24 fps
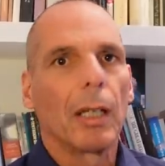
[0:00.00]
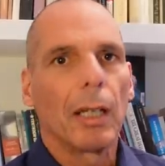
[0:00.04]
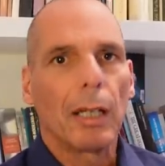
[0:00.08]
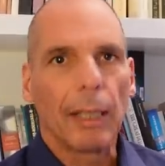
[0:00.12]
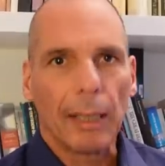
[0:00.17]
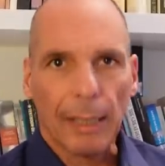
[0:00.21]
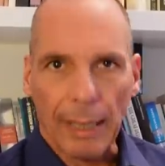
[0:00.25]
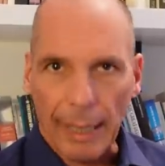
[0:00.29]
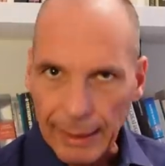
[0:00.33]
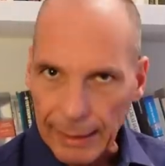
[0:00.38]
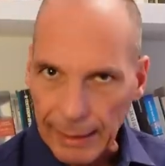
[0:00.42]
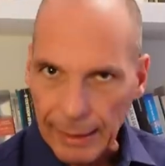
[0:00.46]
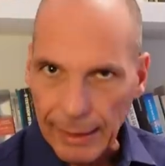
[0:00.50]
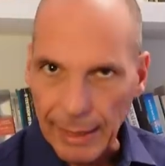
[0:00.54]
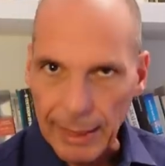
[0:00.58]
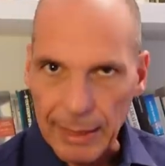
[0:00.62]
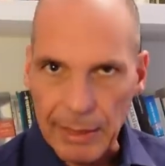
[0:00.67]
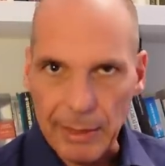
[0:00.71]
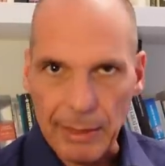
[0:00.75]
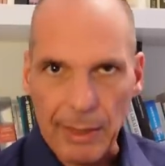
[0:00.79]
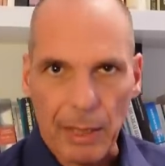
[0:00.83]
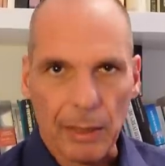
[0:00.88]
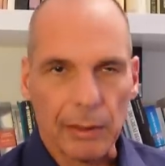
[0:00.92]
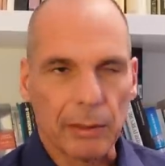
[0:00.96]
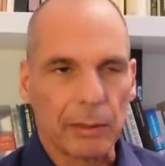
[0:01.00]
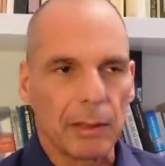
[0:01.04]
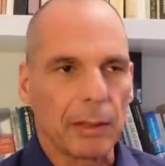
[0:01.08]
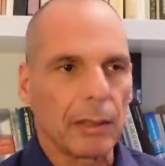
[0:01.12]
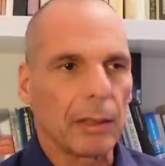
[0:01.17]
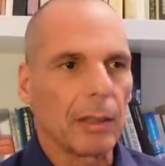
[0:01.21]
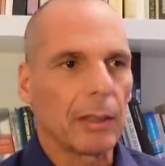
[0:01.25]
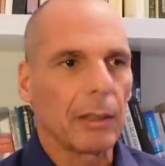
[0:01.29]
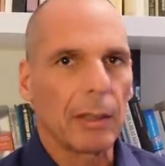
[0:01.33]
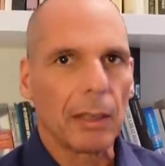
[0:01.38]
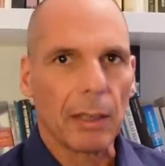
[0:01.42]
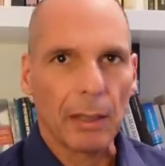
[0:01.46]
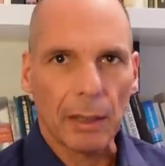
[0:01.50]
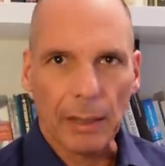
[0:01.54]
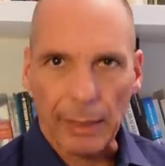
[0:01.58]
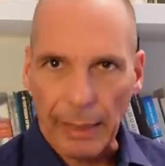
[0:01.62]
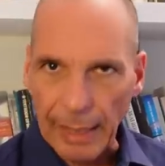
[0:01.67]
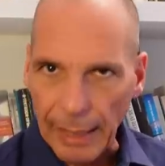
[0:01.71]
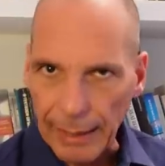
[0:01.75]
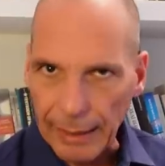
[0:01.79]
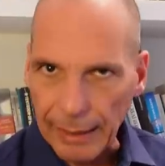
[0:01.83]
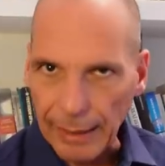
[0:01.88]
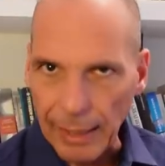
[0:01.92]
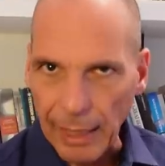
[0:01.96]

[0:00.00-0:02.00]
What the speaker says: like Guy Standing, like